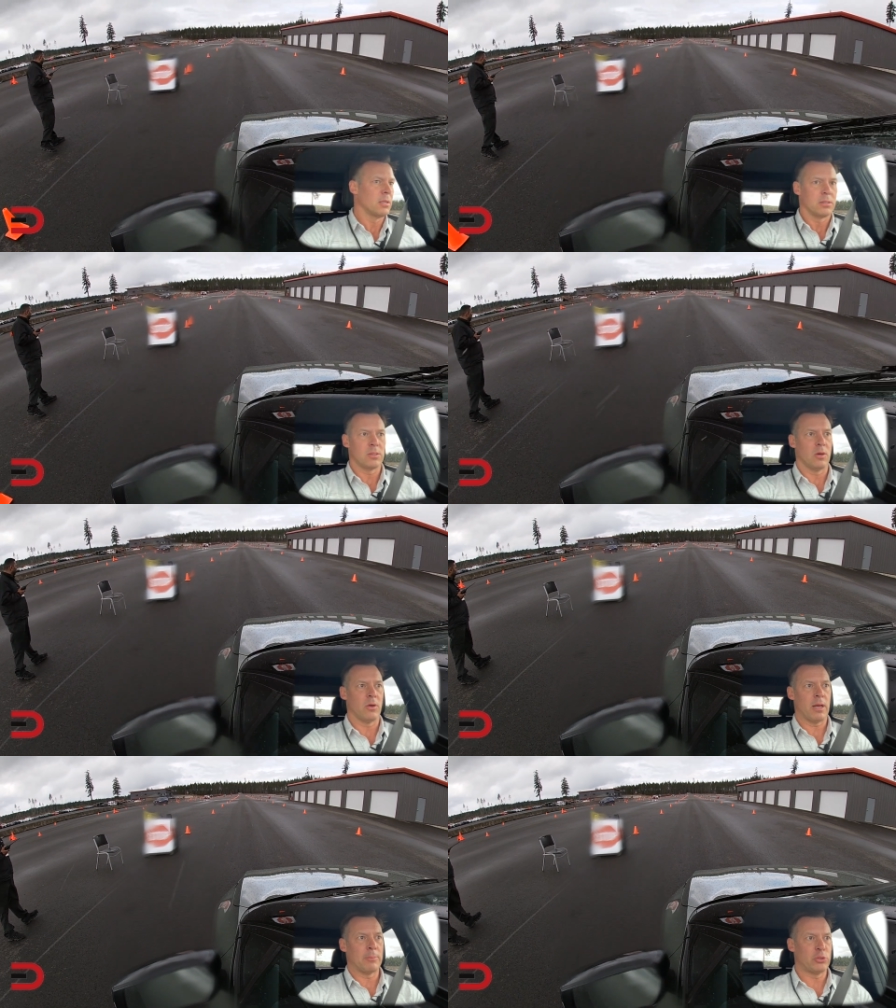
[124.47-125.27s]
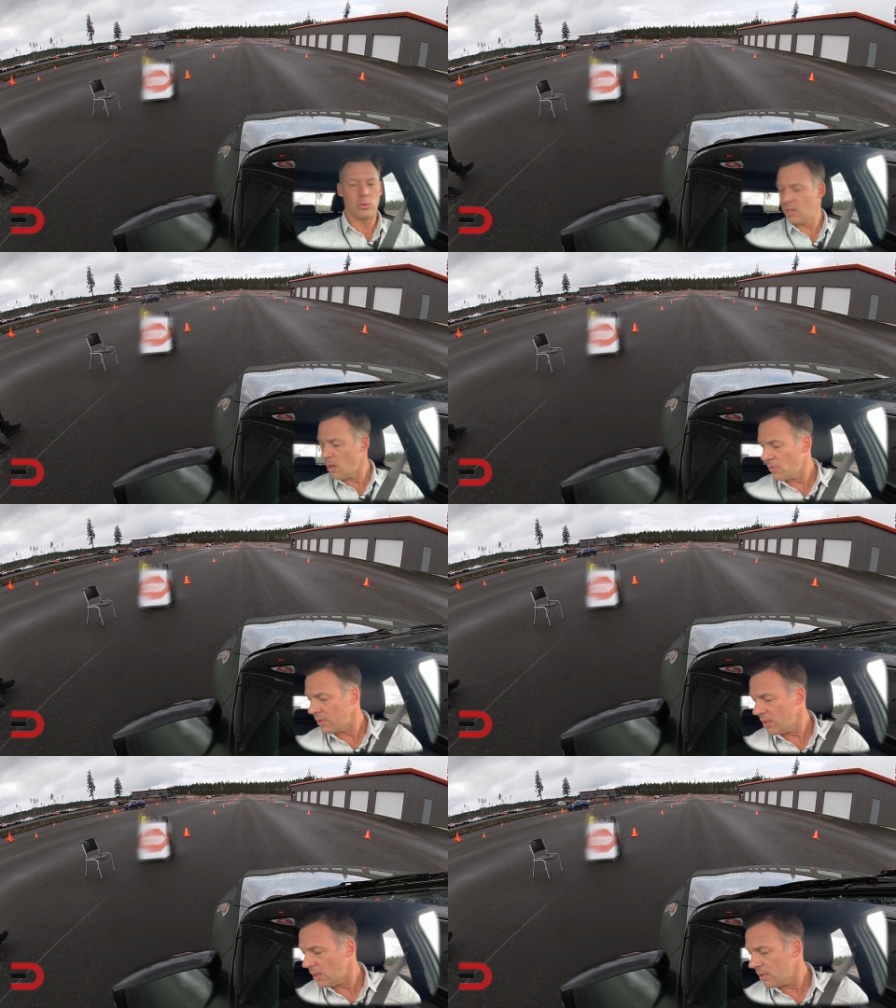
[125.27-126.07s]
So I'm doing all
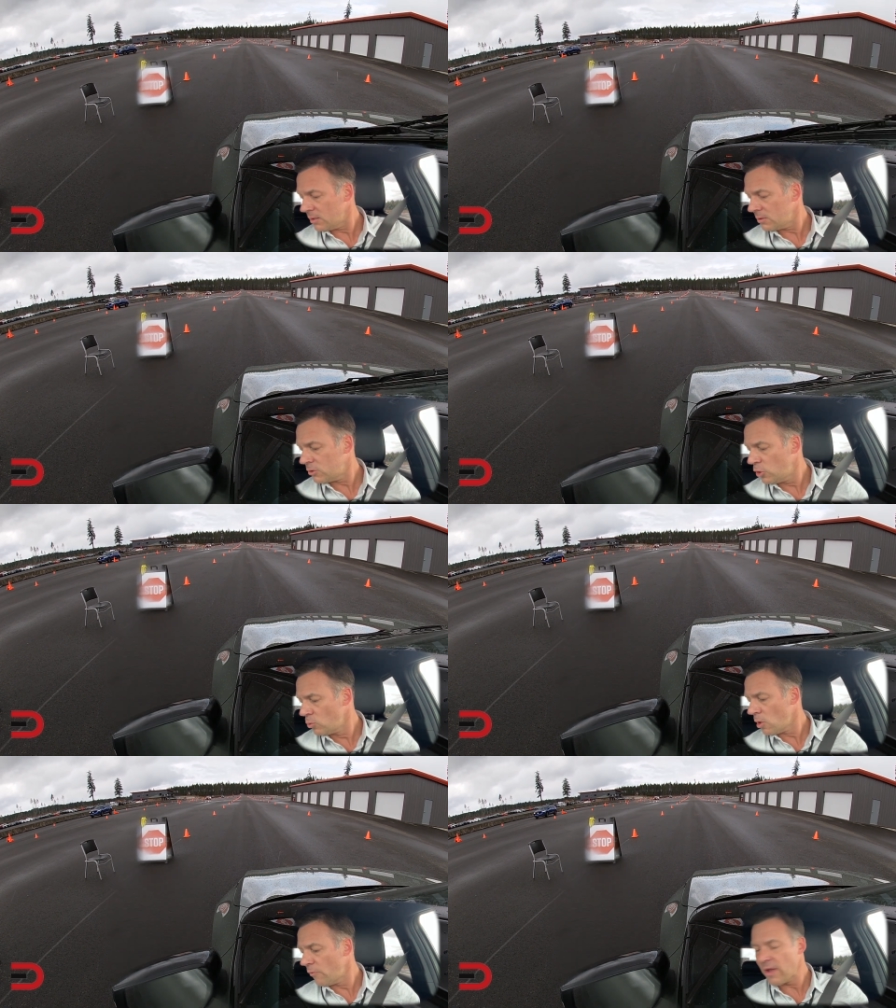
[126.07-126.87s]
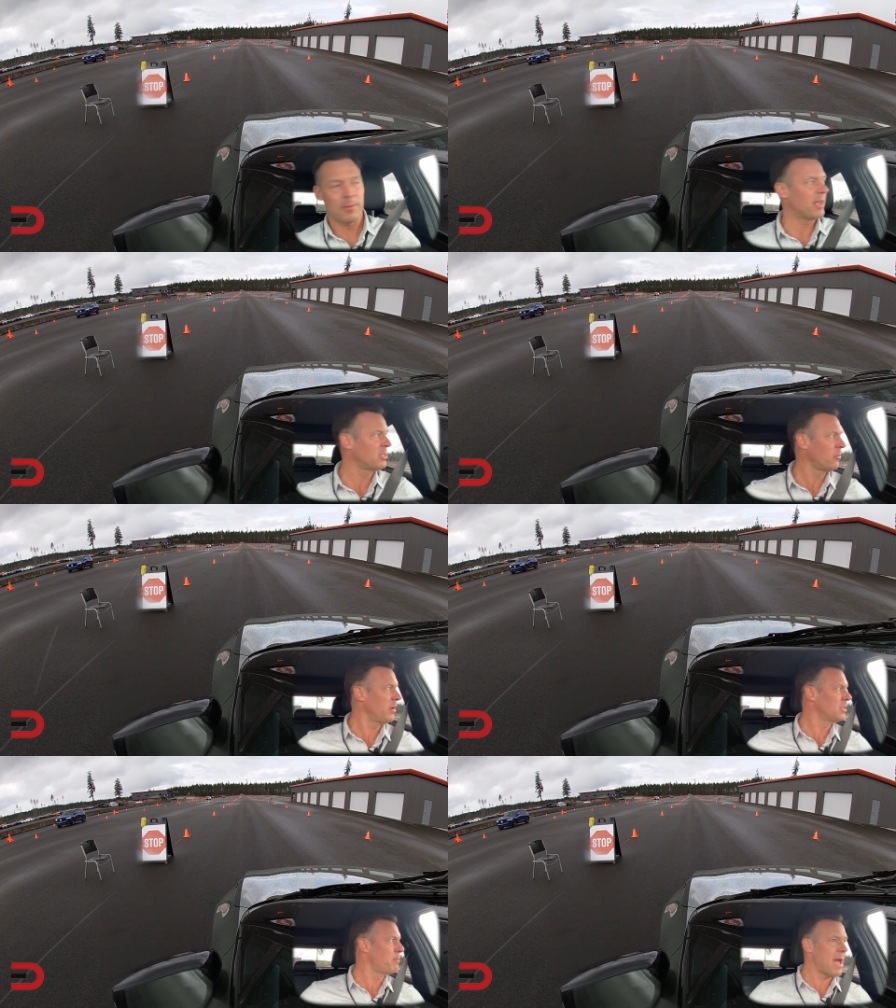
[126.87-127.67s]
the uh, two-row family
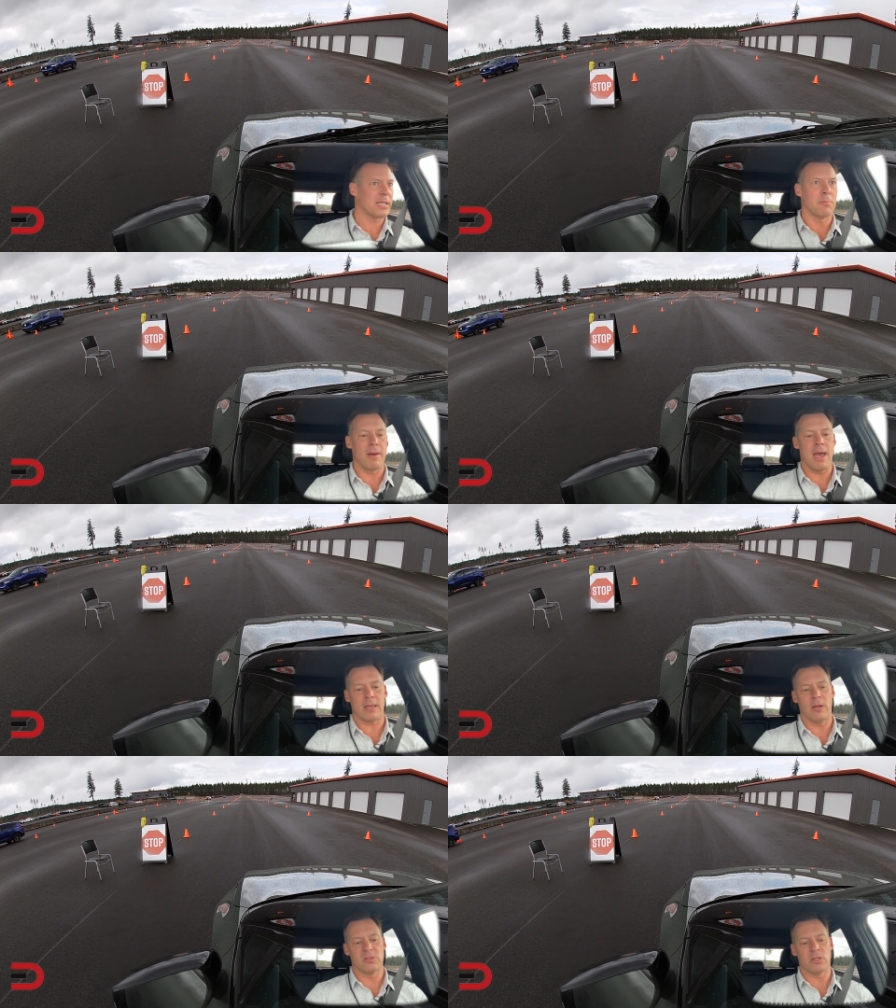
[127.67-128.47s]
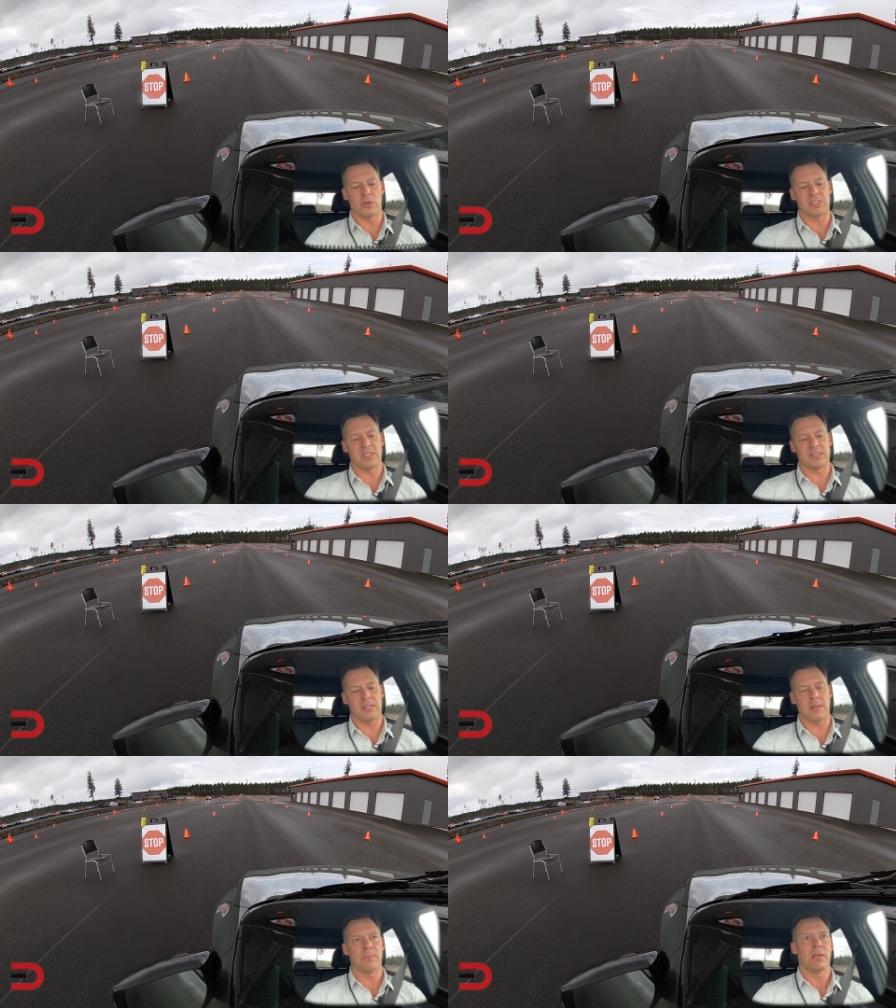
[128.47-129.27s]
SUVs back to back. Here's 0 to
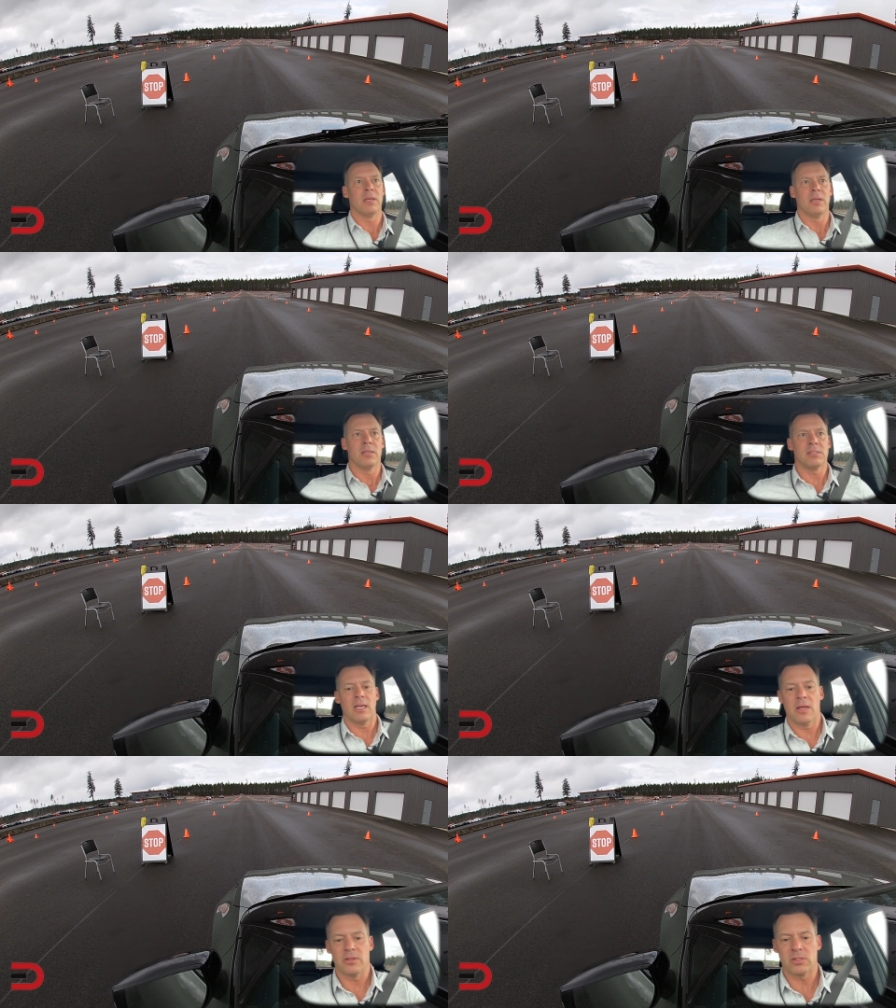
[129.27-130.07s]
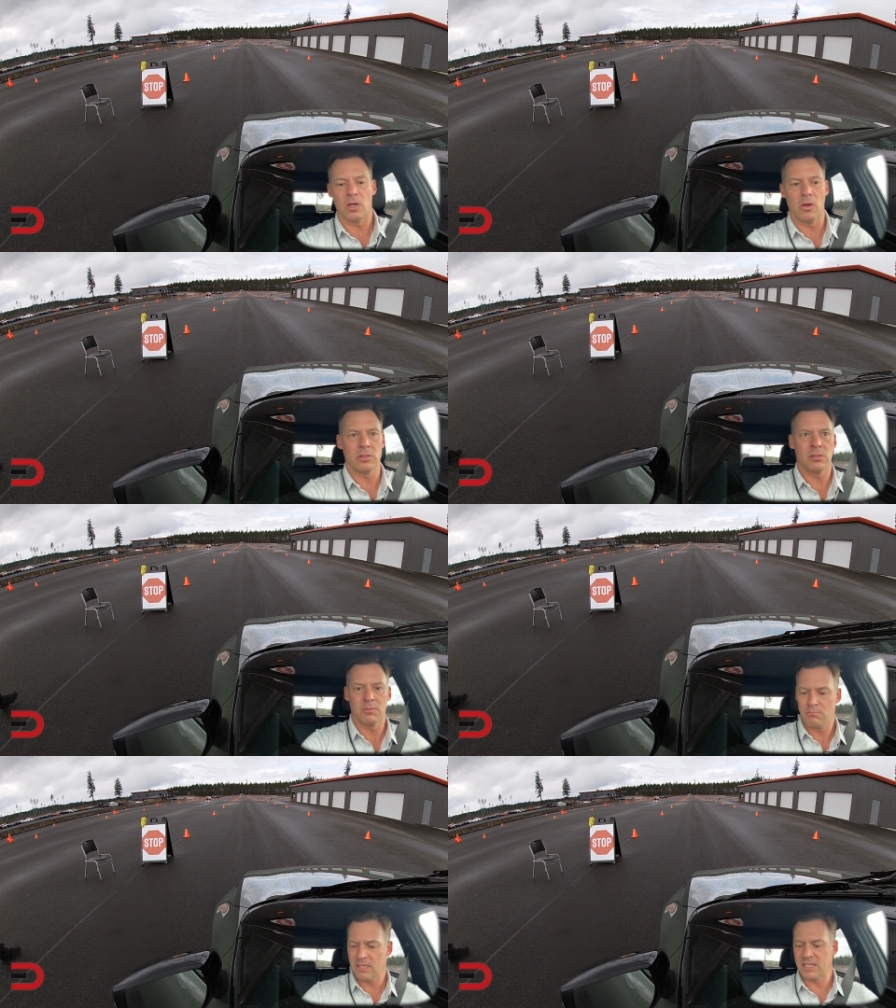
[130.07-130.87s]
60. See how this goes.
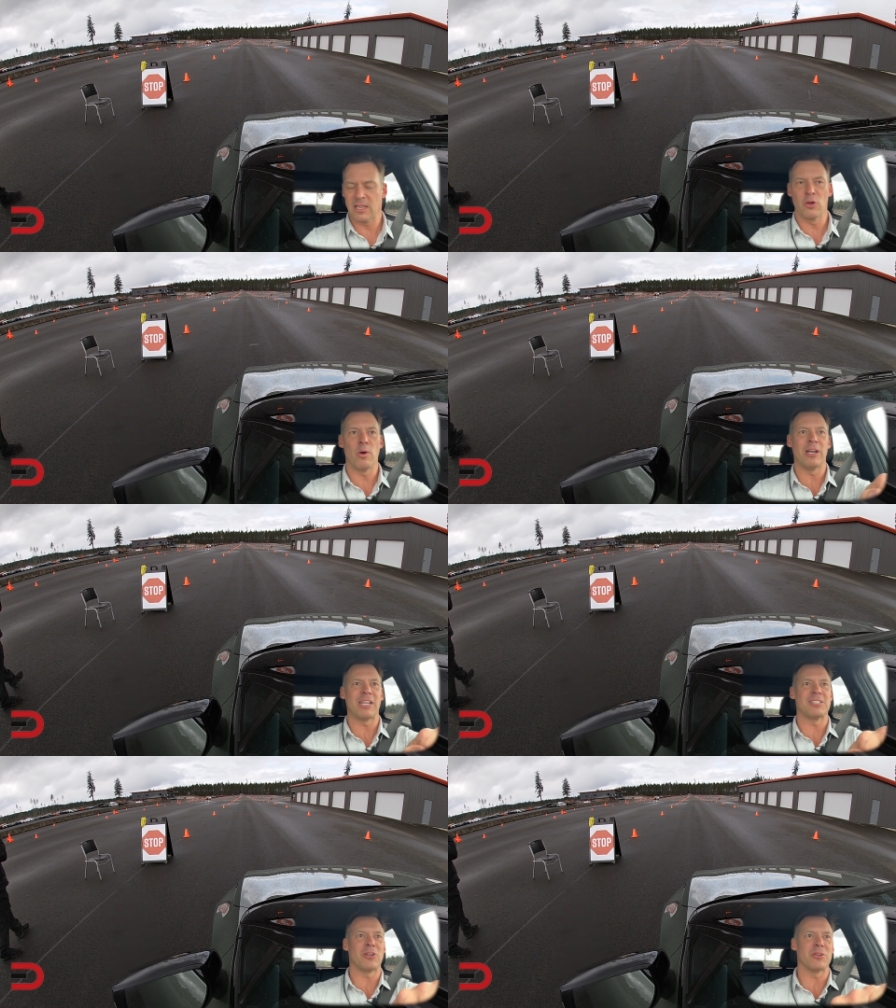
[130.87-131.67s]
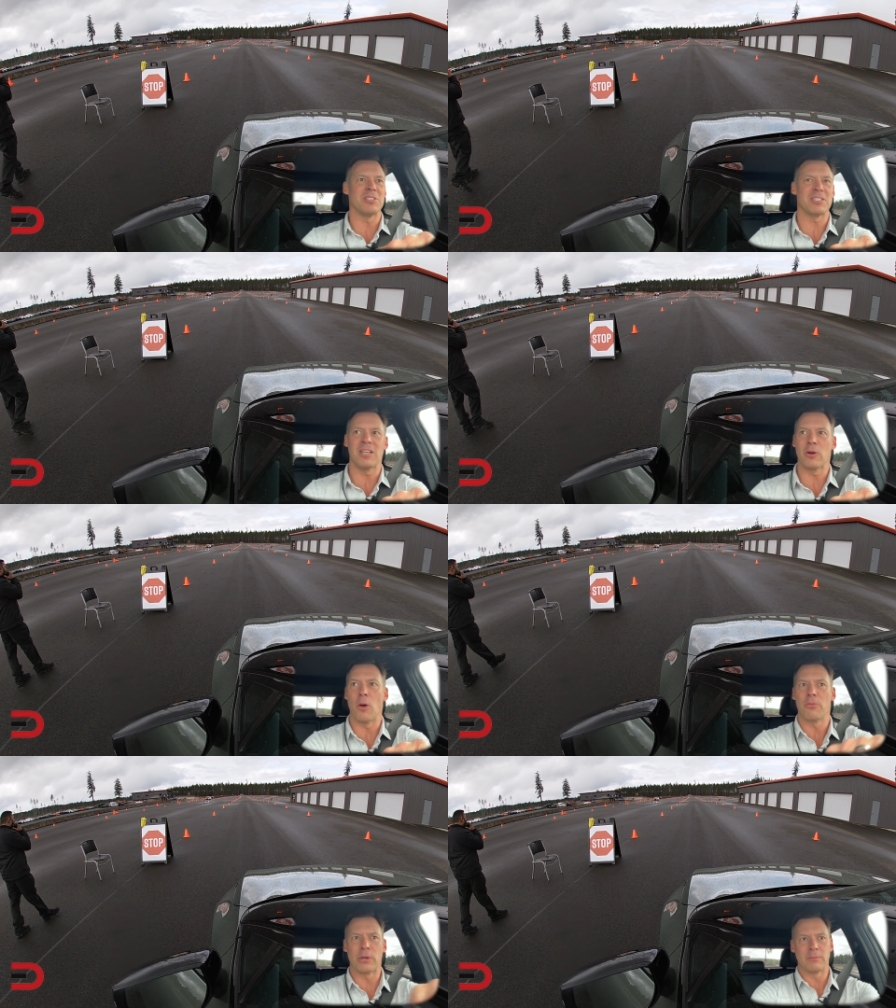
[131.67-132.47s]
may take a little while to get to 0 to 60. Here
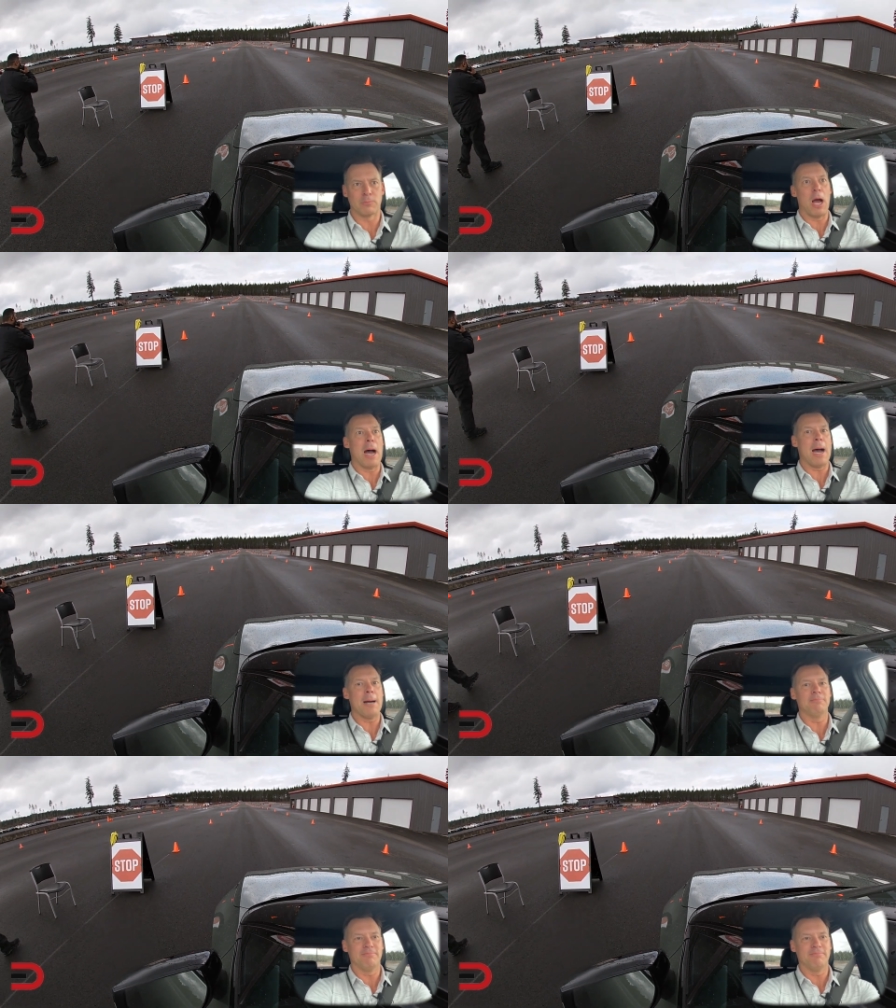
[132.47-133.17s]
go. Three. Ah!